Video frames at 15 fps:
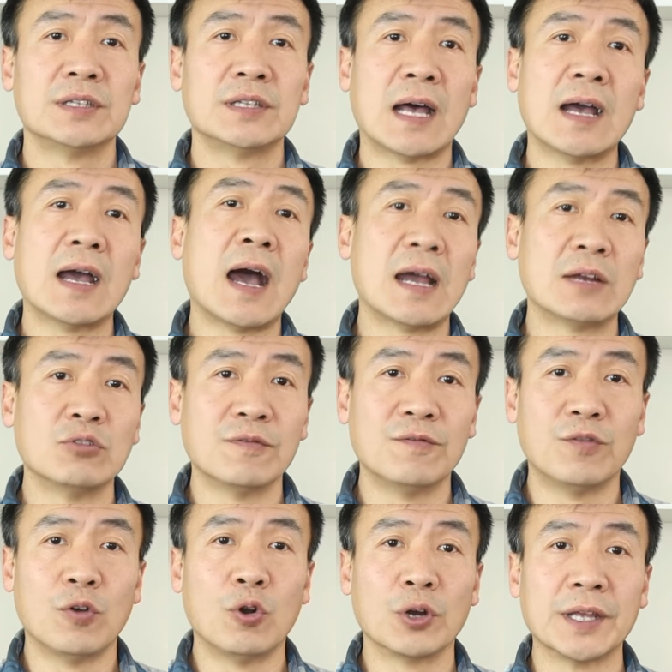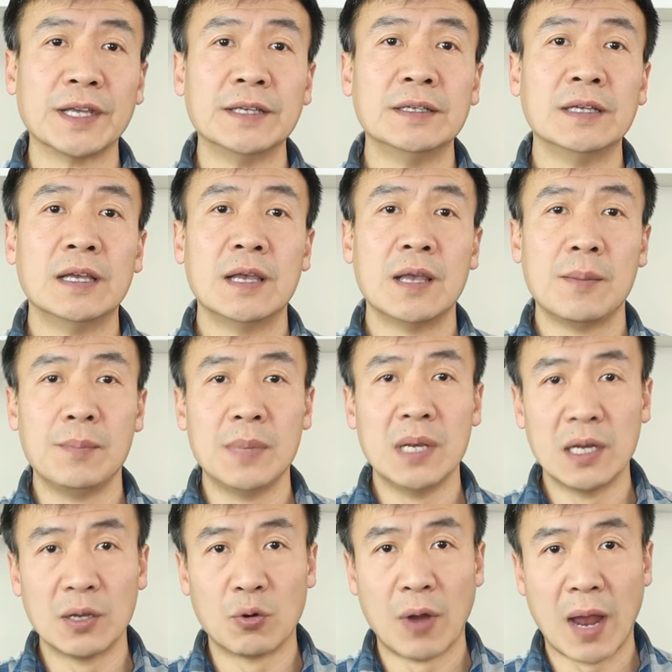940
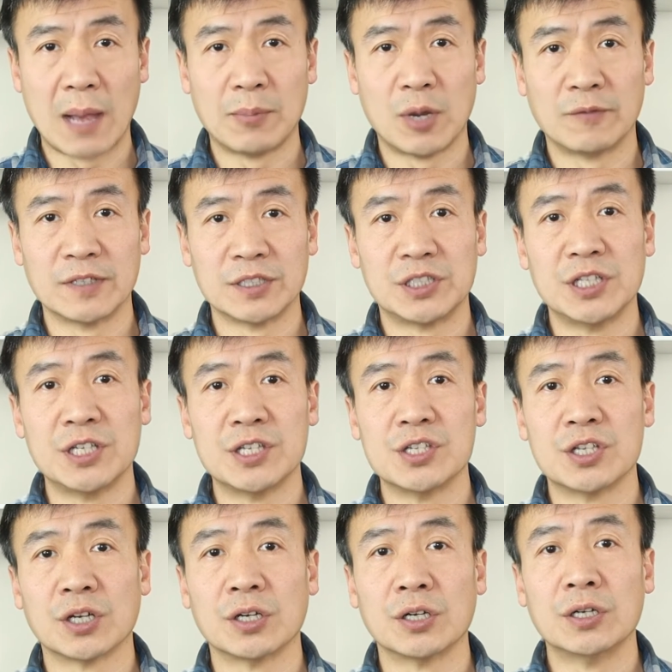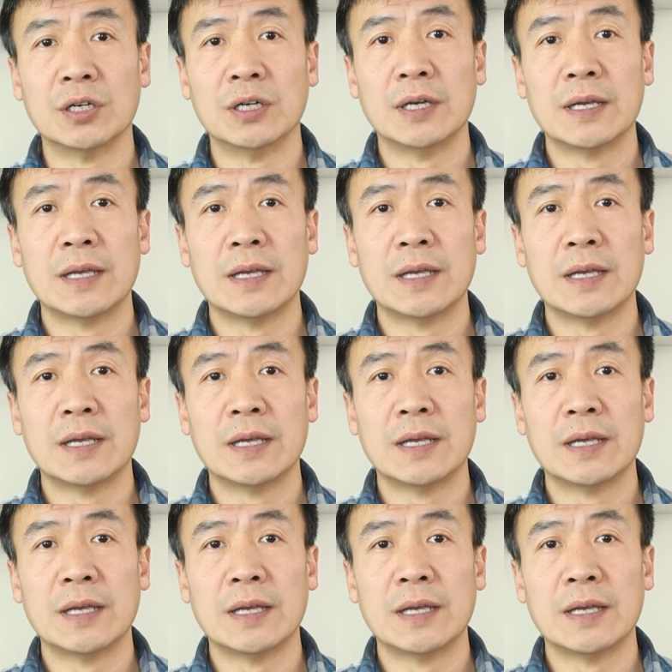milligram of ginger